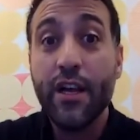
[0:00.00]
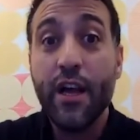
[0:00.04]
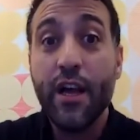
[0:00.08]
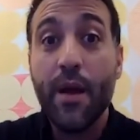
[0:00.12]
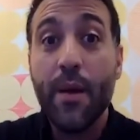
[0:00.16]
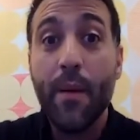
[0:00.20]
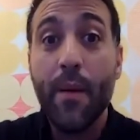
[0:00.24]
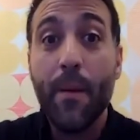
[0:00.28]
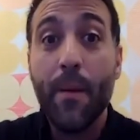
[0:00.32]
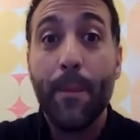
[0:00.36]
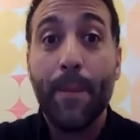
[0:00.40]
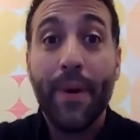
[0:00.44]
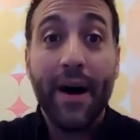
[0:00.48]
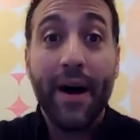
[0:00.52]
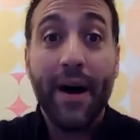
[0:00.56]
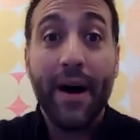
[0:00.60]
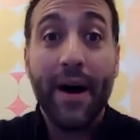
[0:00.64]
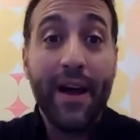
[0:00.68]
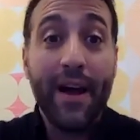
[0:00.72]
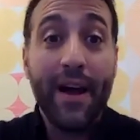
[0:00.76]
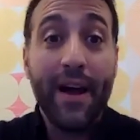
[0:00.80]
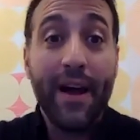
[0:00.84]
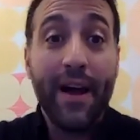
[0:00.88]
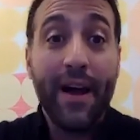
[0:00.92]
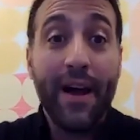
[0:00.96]
But
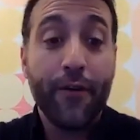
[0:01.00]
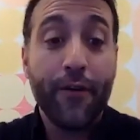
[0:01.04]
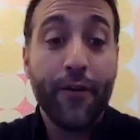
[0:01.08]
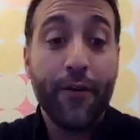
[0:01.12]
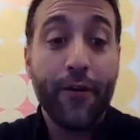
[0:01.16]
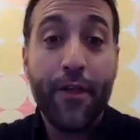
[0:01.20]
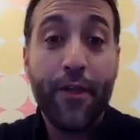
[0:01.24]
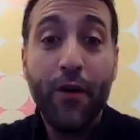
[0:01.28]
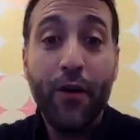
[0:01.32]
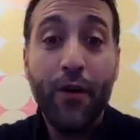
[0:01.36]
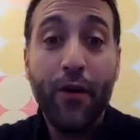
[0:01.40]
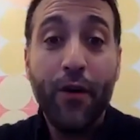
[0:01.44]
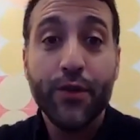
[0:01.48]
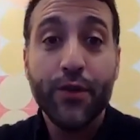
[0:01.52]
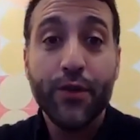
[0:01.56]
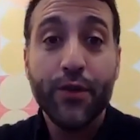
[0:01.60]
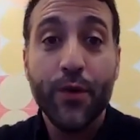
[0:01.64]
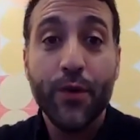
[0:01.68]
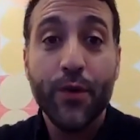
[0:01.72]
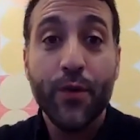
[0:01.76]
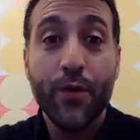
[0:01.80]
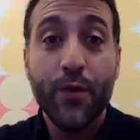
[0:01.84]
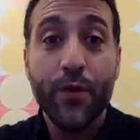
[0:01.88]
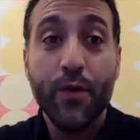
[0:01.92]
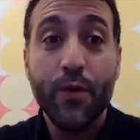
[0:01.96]
for those
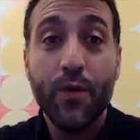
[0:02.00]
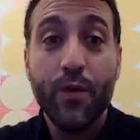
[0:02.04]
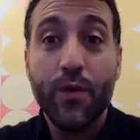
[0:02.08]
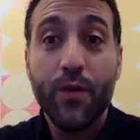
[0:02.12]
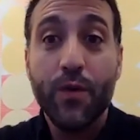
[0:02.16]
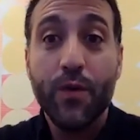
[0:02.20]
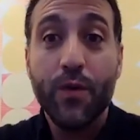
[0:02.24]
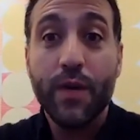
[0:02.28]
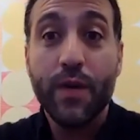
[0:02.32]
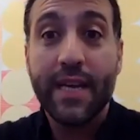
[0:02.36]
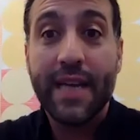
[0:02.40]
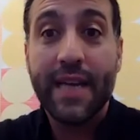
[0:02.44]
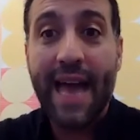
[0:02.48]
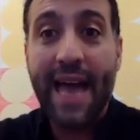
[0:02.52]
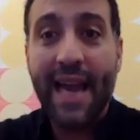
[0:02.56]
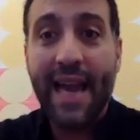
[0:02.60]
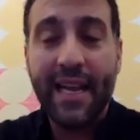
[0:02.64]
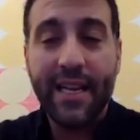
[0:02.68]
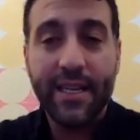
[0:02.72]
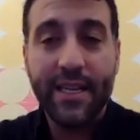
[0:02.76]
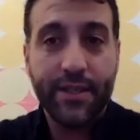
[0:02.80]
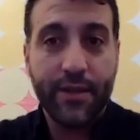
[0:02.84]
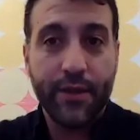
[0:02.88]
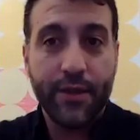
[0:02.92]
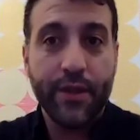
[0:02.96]
who get
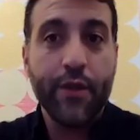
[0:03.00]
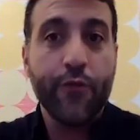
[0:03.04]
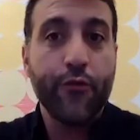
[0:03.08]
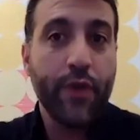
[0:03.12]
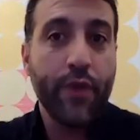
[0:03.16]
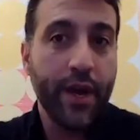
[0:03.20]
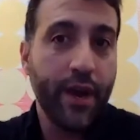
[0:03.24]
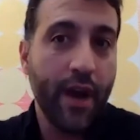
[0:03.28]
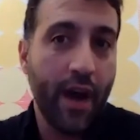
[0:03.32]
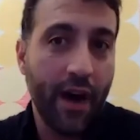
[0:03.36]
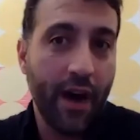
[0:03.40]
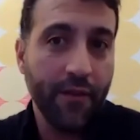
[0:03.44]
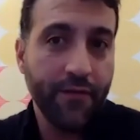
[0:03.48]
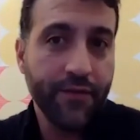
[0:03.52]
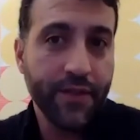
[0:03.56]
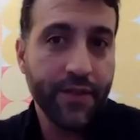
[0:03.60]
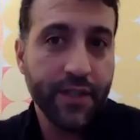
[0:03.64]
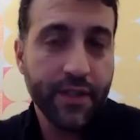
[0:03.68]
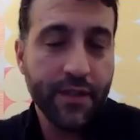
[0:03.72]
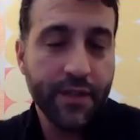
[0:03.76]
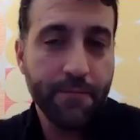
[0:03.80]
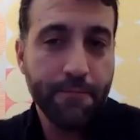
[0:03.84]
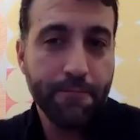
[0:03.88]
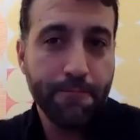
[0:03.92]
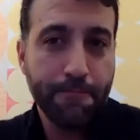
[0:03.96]
into the runoffs,
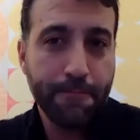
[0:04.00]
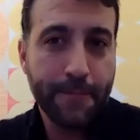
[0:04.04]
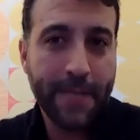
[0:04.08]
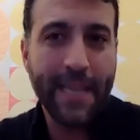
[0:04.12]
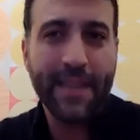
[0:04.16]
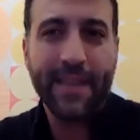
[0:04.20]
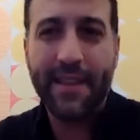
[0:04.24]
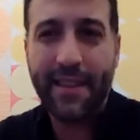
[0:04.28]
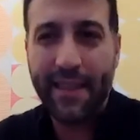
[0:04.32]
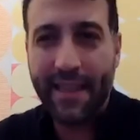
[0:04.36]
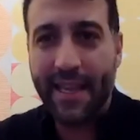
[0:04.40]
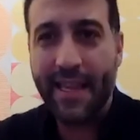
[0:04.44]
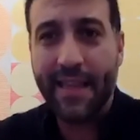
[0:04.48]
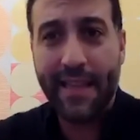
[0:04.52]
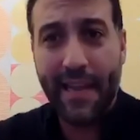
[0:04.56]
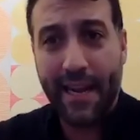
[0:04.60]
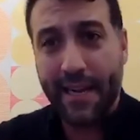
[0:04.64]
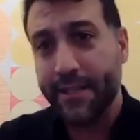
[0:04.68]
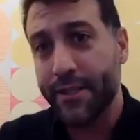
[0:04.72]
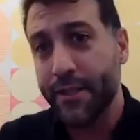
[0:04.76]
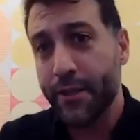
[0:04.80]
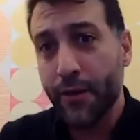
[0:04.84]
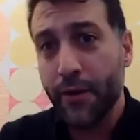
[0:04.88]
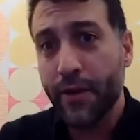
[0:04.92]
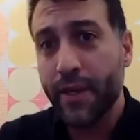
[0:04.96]
that
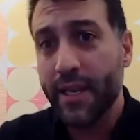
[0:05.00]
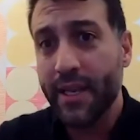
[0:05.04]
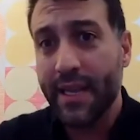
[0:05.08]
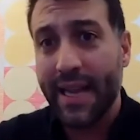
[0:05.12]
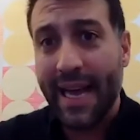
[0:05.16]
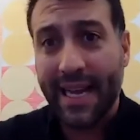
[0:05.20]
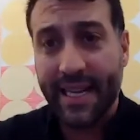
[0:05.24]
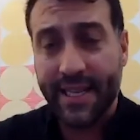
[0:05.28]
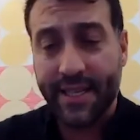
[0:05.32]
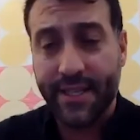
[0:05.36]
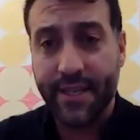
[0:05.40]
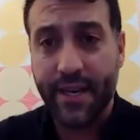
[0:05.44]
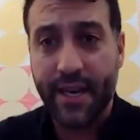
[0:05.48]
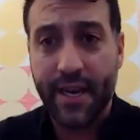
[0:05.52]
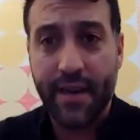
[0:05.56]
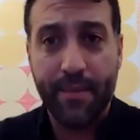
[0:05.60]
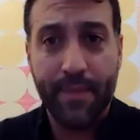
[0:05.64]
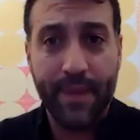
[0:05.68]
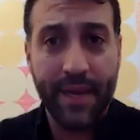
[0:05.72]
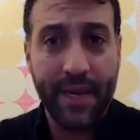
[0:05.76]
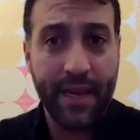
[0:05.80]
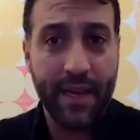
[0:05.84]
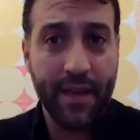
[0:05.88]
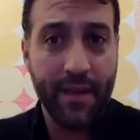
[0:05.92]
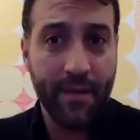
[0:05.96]
it's looking like it's going to
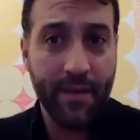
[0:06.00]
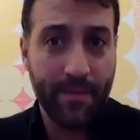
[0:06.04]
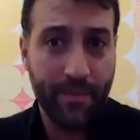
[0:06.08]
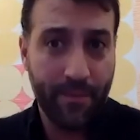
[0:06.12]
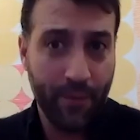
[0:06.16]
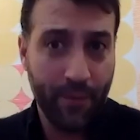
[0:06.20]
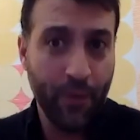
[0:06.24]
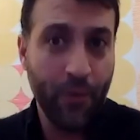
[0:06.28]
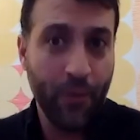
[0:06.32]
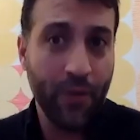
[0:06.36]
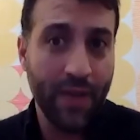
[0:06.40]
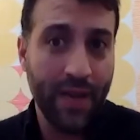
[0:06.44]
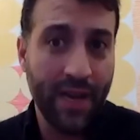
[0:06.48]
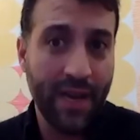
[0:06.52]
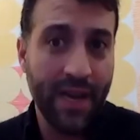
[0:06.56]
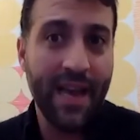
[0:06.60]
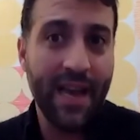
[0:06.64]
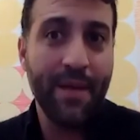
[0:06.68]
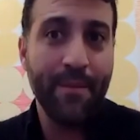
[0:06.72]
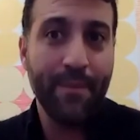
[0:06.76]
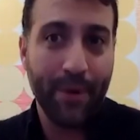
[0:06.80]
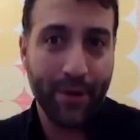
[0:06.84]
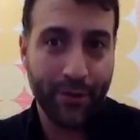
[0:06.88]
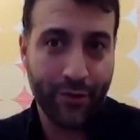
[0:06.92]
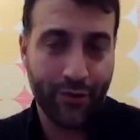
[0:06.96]
be Lula
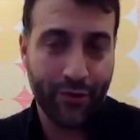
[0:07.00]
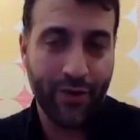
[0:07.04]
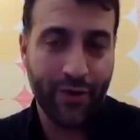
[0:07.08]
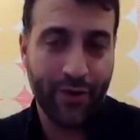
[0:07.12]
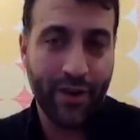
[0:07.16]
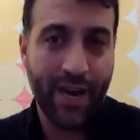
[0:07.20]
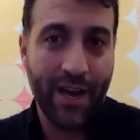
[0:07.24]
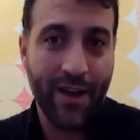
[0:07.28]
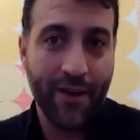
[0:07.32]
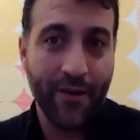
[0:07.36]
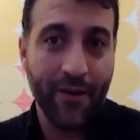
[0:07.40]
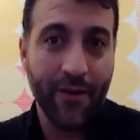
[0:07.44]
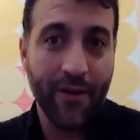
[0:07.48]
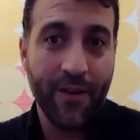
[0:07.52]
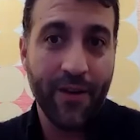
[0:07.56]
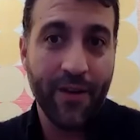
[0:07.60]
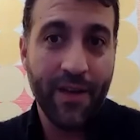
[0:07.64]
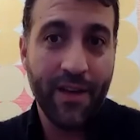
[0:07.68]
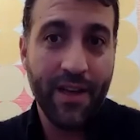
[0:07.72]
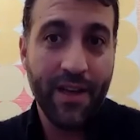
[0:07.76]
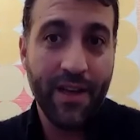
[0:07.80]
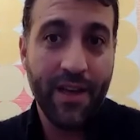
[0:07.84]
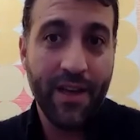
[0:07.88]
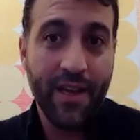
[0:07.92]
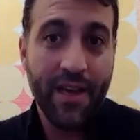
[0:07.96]
and Bolsonaro,
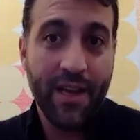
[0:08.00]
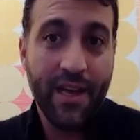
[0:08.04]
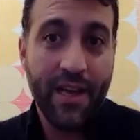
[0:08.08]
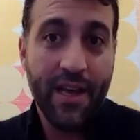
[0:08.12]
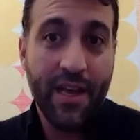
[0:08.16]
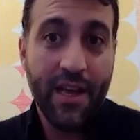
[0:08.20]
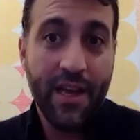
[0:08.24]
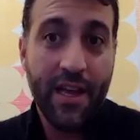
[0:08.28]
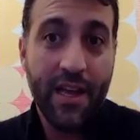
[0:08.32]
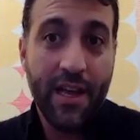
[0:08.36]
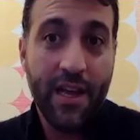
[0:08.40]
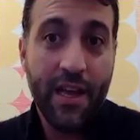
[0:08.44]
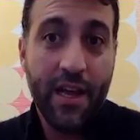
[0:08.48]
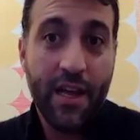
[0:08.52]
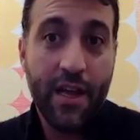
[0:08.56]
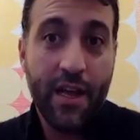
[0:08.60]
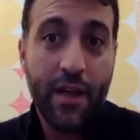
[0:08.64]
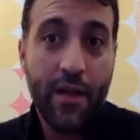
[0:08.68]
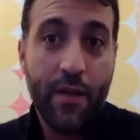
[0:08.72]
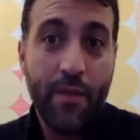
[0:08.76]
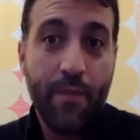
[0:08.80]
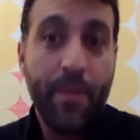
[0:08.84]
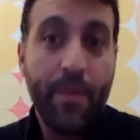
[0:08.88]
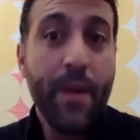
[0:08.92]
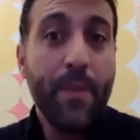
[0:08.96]

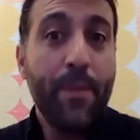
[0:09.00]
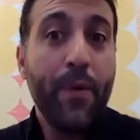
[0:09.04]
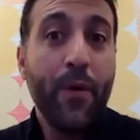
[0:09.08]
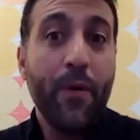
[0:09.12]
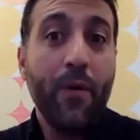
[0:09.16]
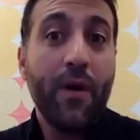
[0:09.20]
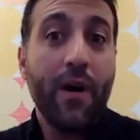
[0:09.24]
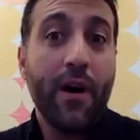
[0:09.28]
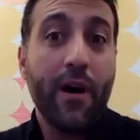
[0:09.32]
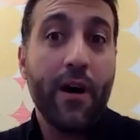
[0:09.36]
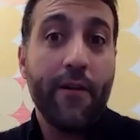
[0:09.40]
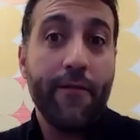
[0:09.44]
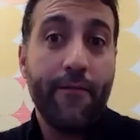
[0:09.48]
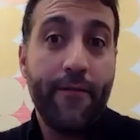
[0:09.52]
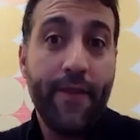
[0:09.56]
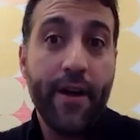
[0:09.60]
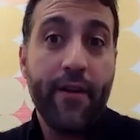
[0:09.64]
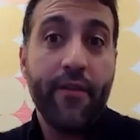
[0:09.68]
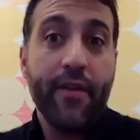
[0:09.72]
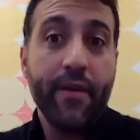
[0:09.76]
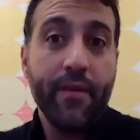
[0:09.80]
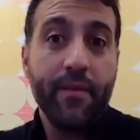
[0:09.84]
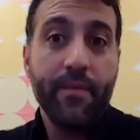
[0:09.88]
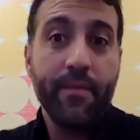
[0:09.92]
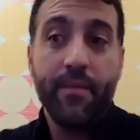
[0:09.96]
people are
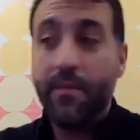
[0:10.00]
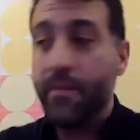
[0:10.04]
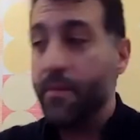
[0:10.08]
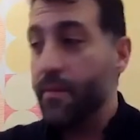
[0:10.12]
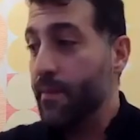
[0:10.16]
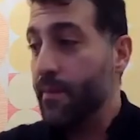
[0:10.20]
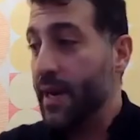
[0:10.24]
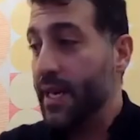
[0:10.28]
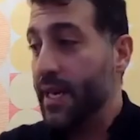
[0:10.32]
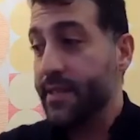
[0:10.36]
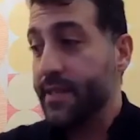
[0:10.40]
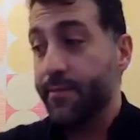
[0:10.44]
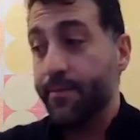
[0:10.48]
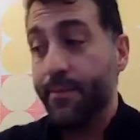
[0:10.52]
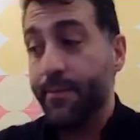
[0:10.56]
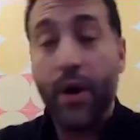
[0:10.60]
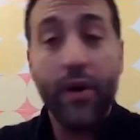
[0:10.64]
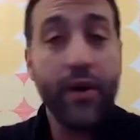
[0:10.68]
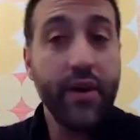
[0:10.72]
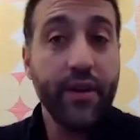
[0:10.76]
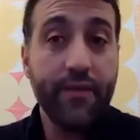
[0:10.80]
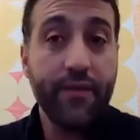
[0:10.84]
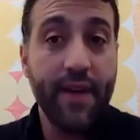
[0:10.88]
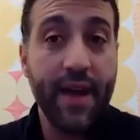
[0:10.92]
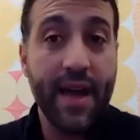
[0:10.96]
very much
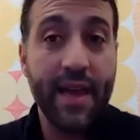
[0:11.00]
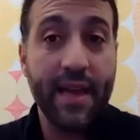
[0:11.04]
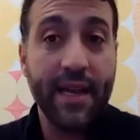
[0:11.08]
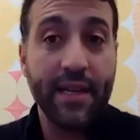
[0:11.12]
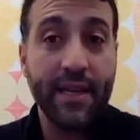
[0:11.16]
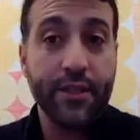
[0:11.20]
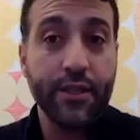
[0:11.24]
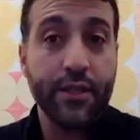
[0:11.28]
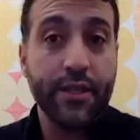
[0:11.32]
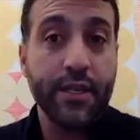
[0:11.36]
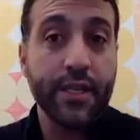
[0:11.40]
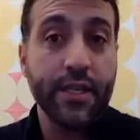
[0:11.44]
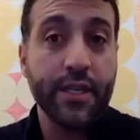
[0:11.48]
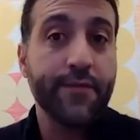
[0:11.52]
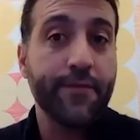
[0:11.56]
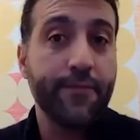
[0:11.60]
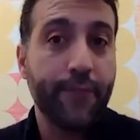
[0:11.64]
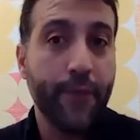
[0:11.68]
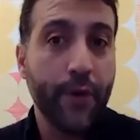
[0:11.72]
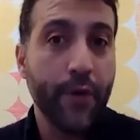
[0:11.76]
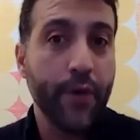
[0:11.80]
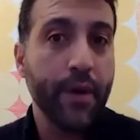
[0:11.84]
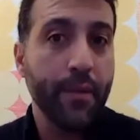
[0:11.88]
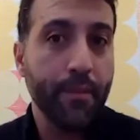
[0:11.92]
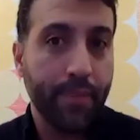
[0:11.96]
motivated to just
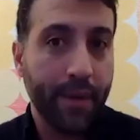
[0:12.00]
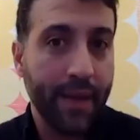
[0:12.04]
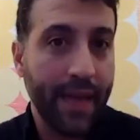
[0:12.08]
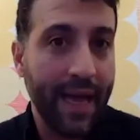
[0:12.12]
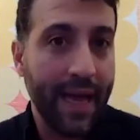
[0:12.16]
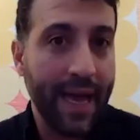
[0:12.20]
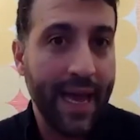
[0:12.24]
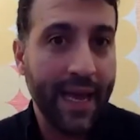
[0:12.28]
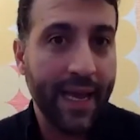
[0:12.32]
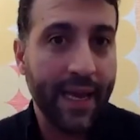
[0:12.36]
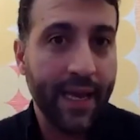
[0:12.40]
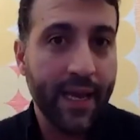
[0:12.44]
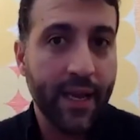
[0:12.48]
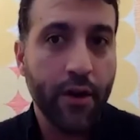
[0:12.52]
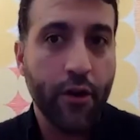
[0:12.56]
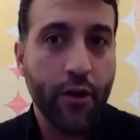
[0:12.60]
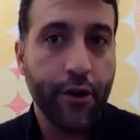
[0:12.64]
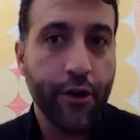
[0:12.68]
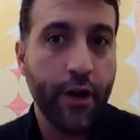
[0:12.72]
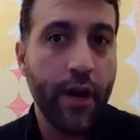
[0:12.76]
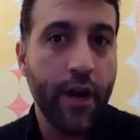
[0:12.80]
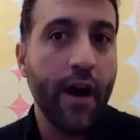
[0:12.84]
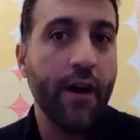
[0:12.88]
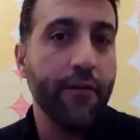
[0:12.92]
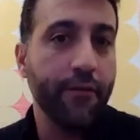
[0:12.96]
vote in blank or
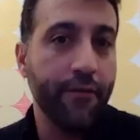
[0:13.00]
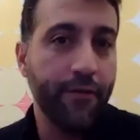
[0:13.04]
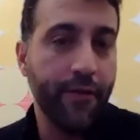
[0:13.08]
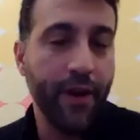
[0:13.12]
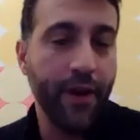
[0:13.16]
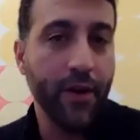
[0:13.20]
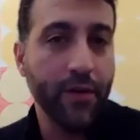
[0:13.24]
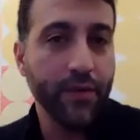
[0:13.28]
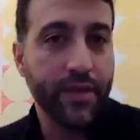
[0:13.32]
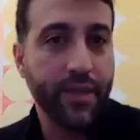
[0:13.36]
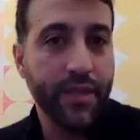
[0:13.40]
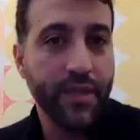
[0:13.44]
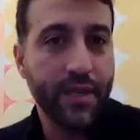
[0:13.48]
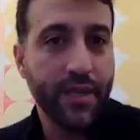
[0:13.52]
not vote.